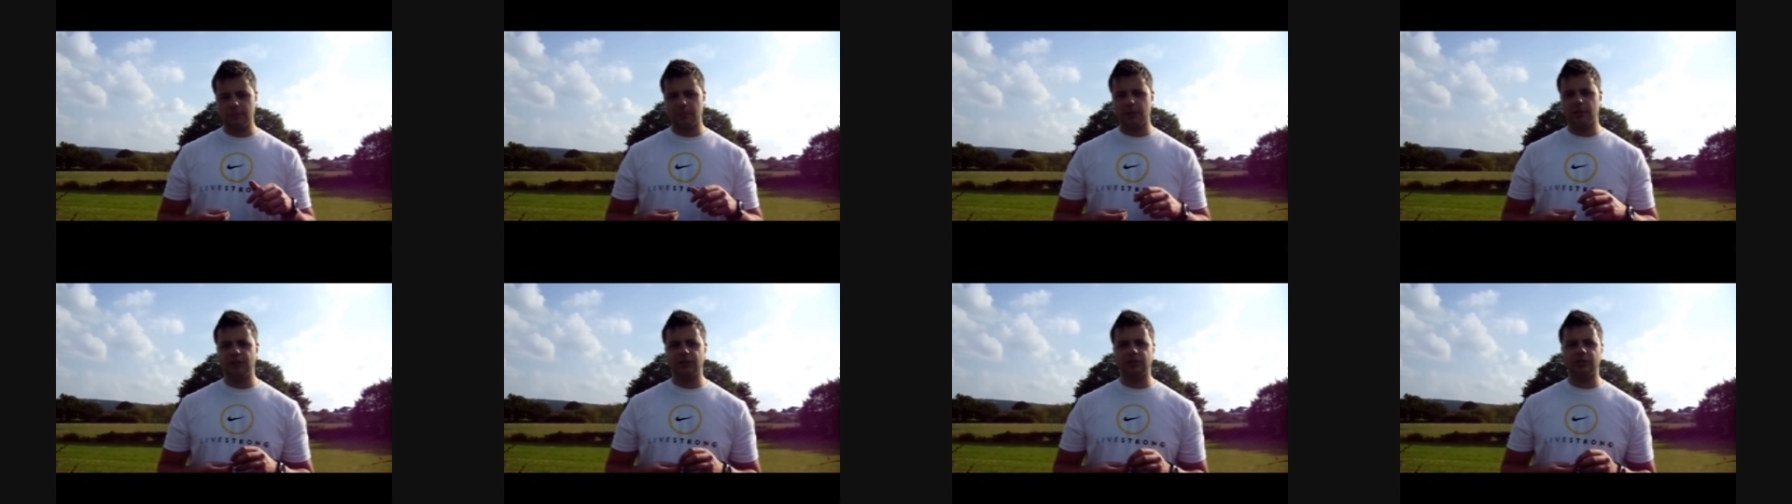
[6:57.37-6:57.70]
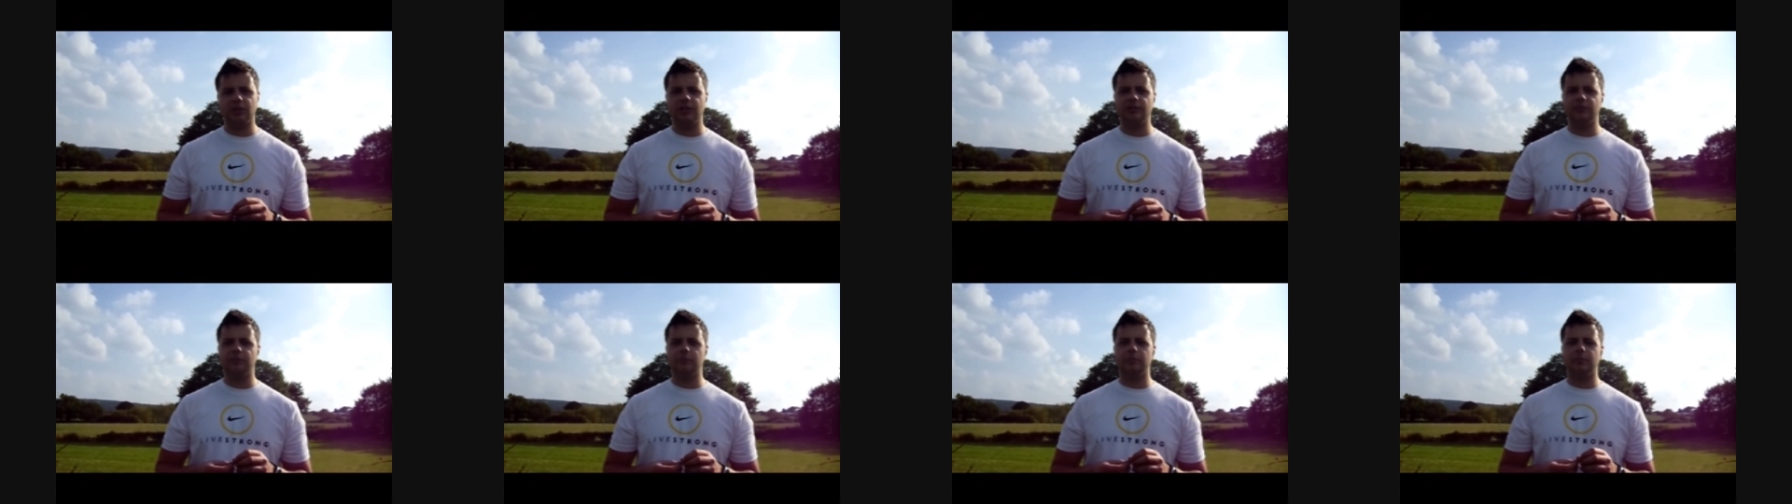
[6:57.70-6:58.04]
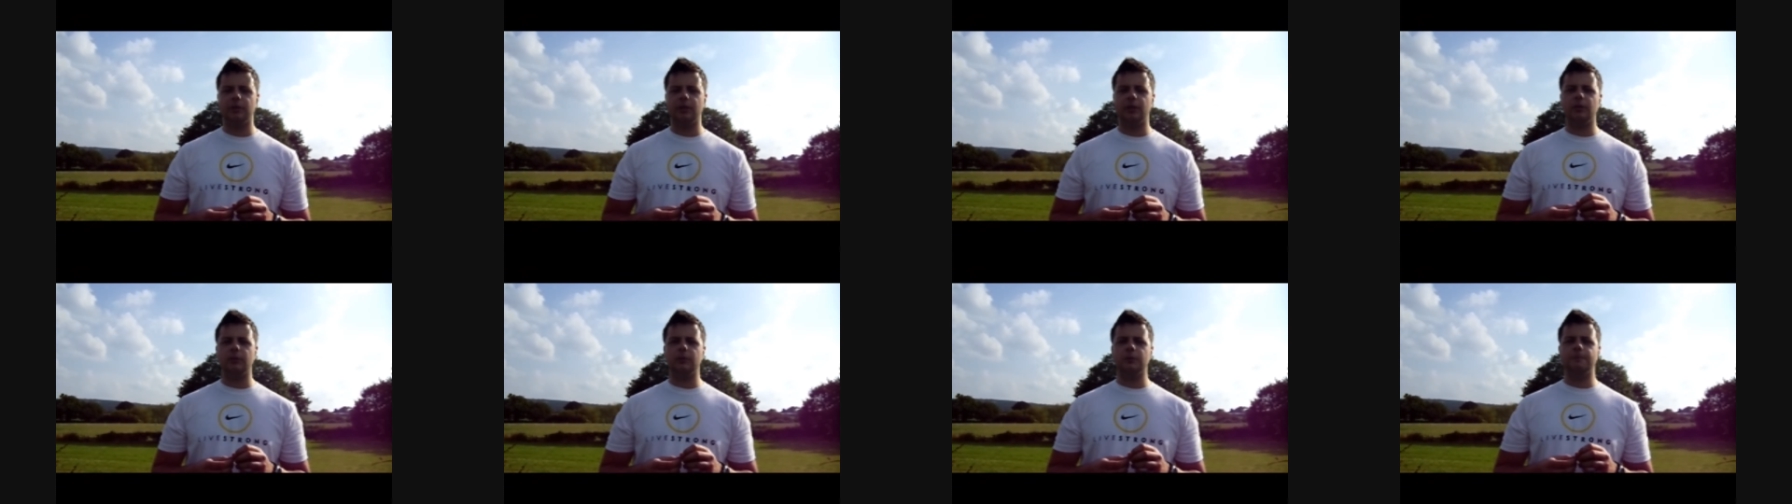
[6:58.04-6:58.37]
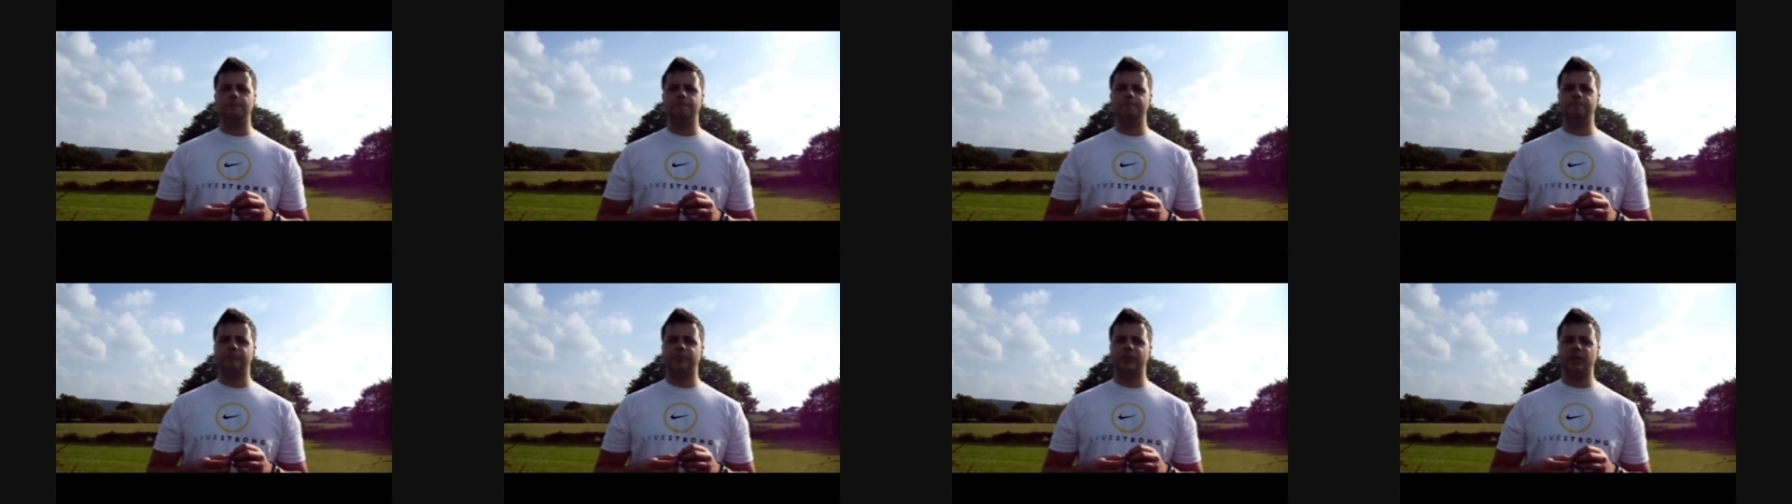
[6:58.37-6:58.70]
please leave them below
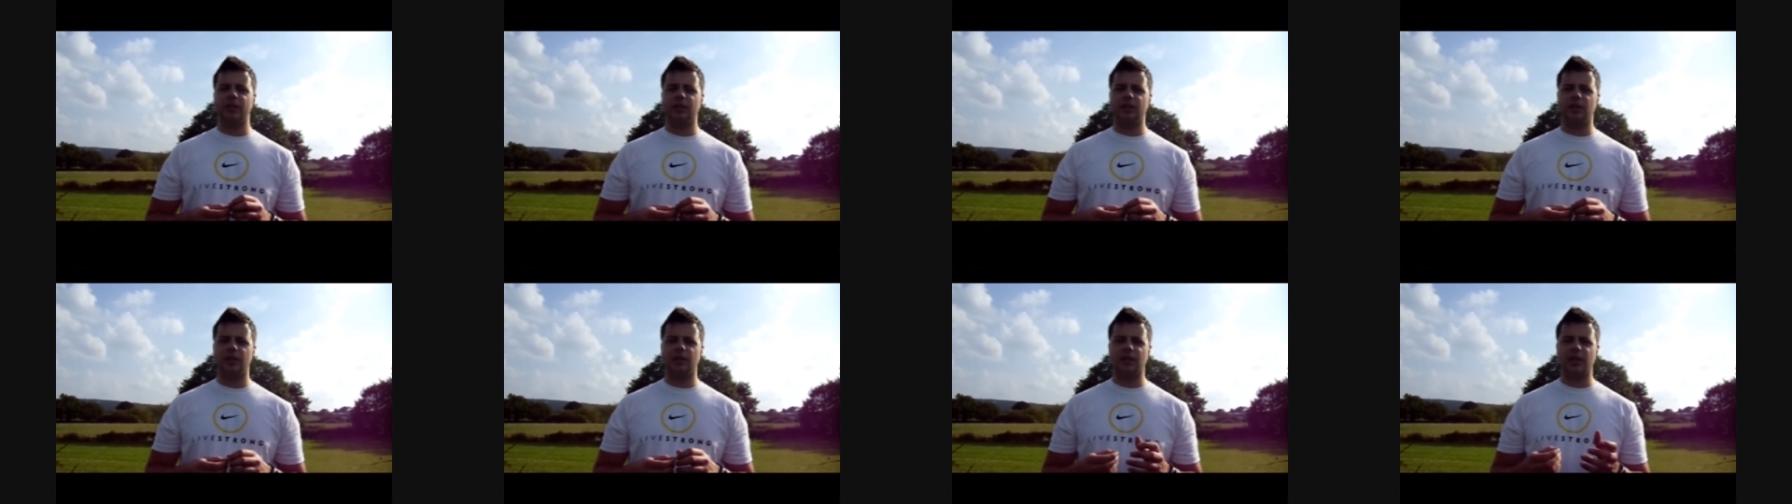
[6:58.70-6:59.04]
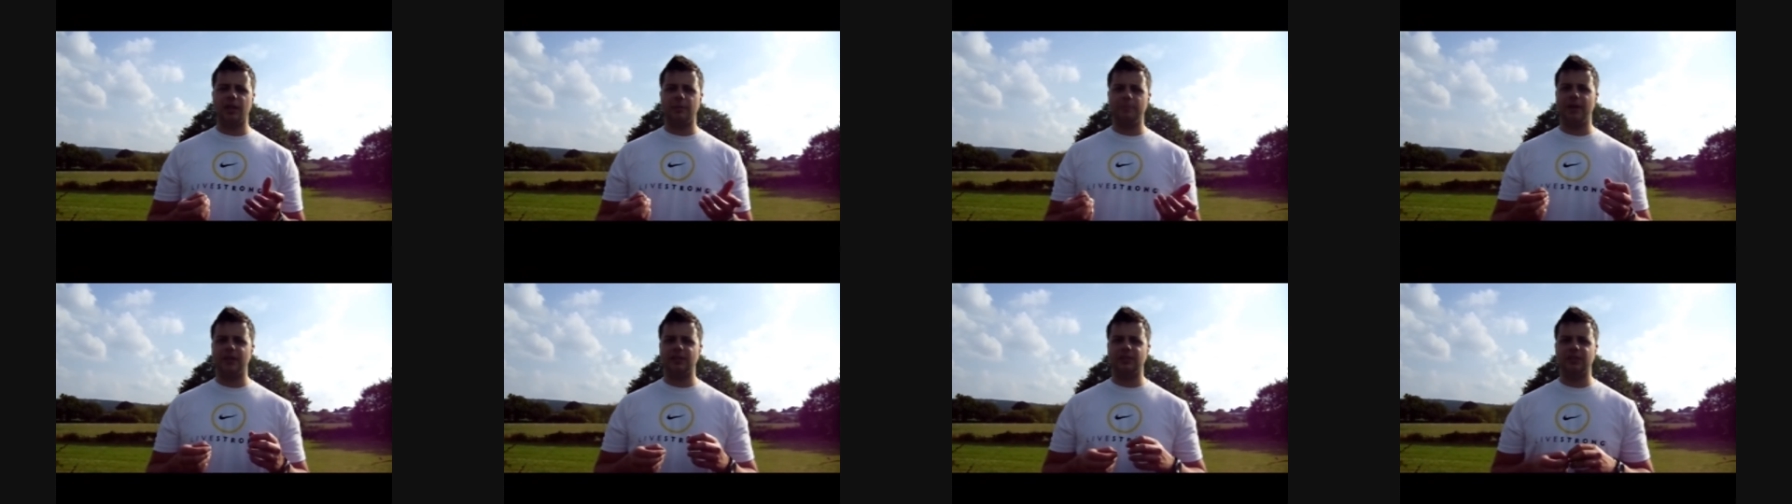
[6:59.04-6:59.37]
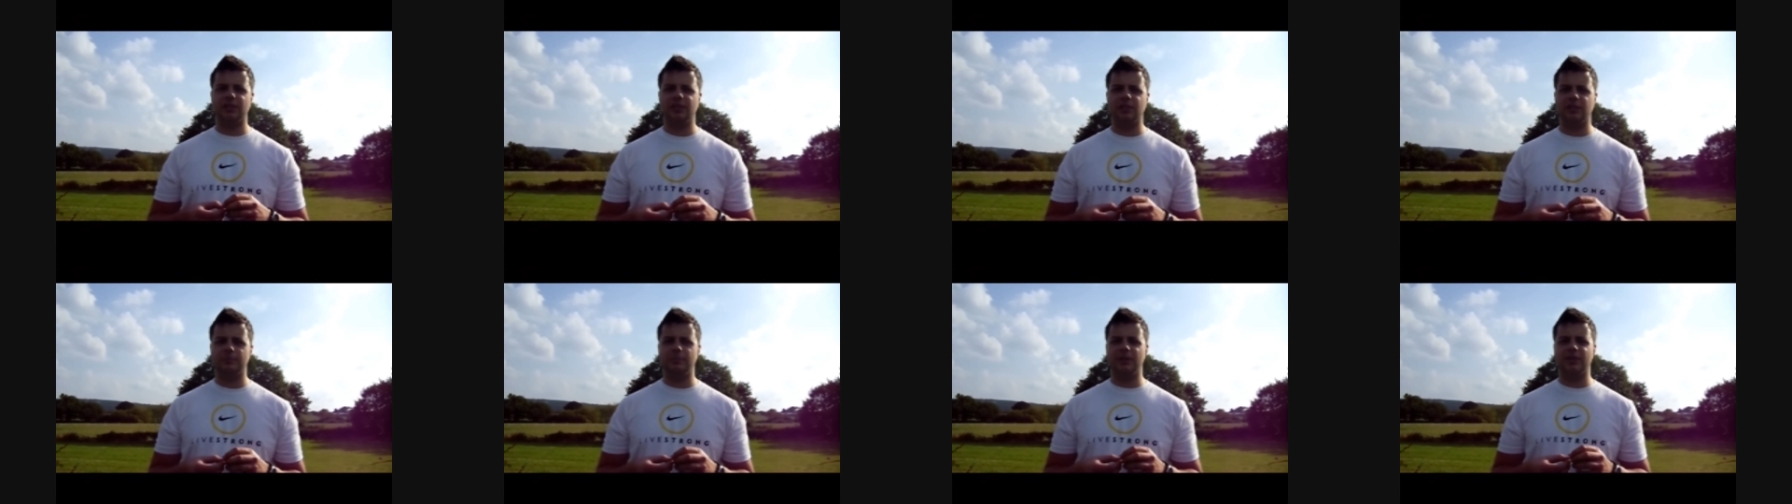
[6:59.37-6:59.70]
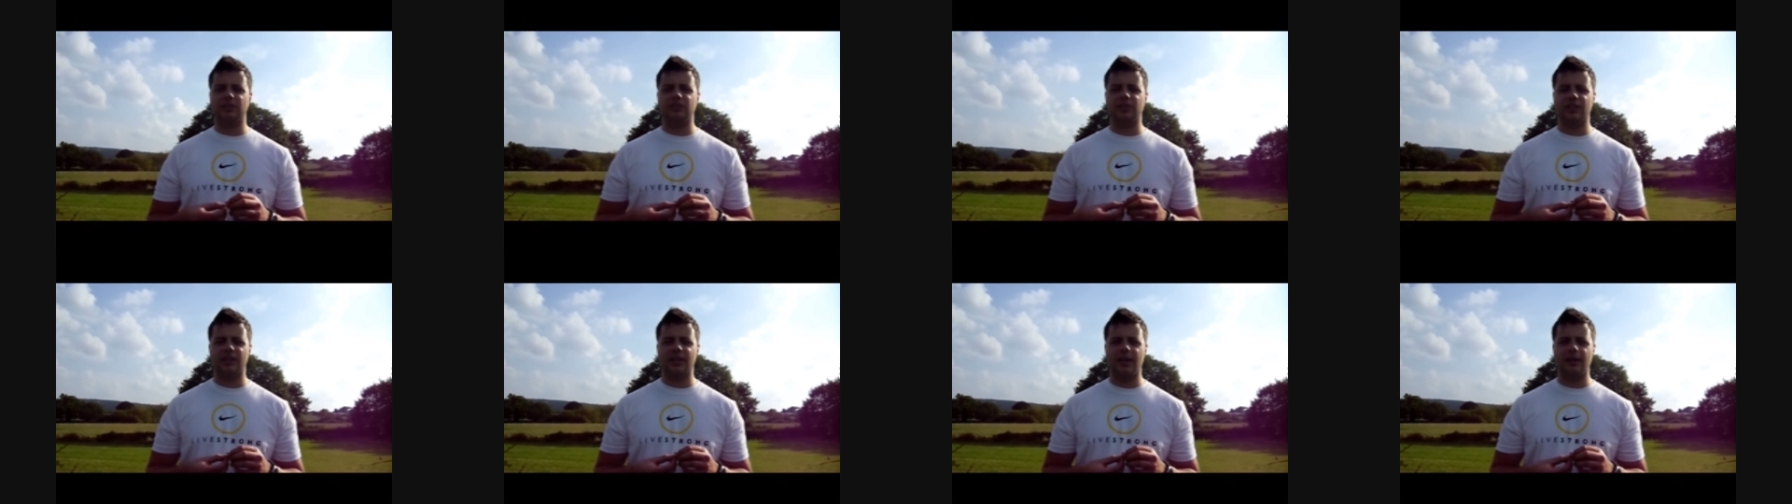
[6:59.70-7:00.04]
and I'll get back to you the
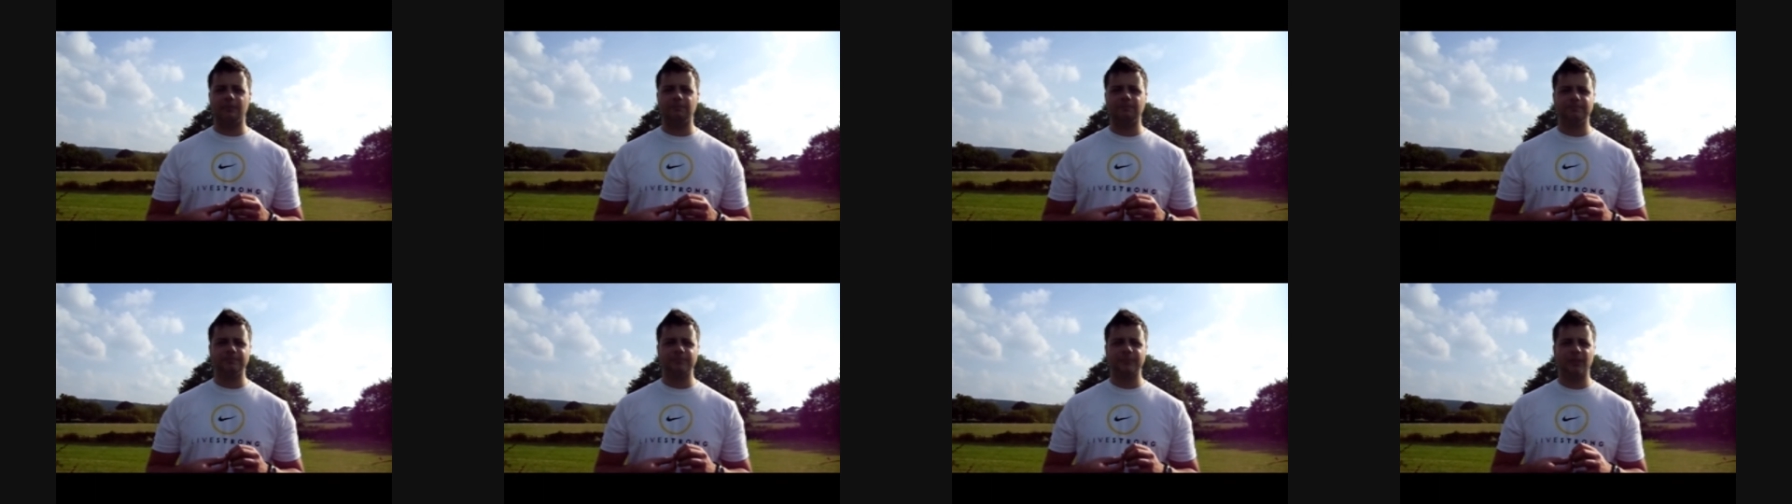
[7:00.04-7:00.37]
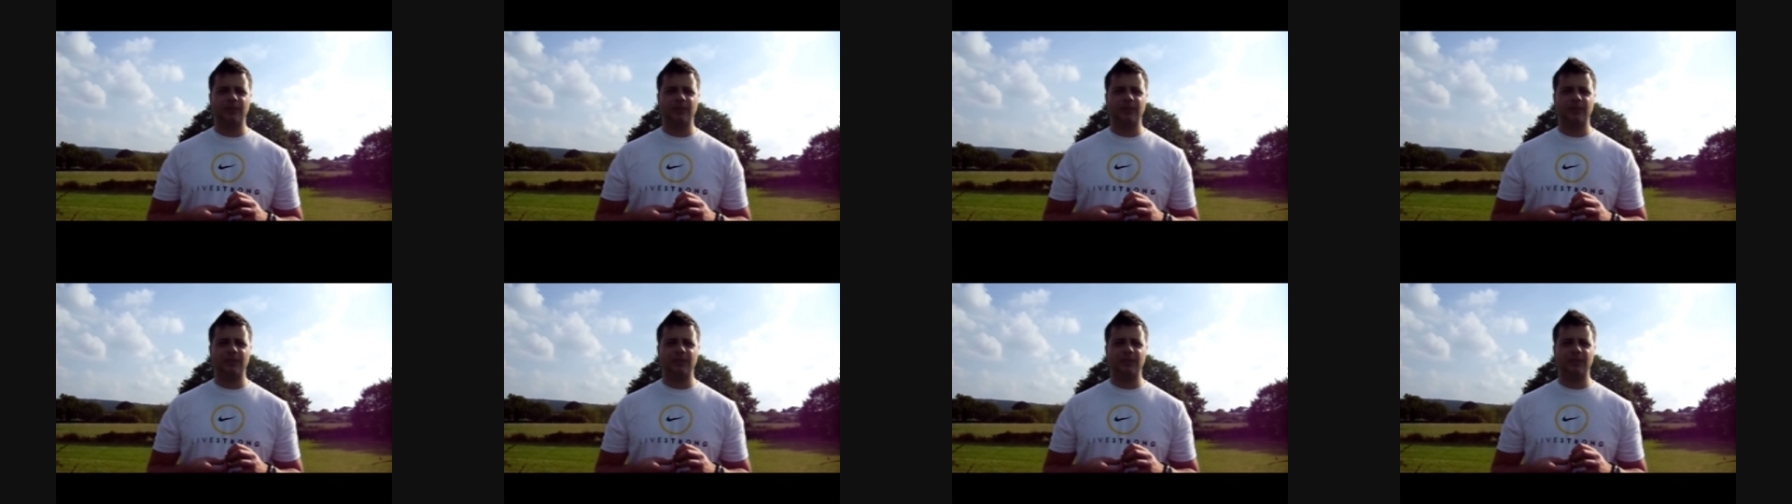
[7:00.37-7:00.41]
best I can.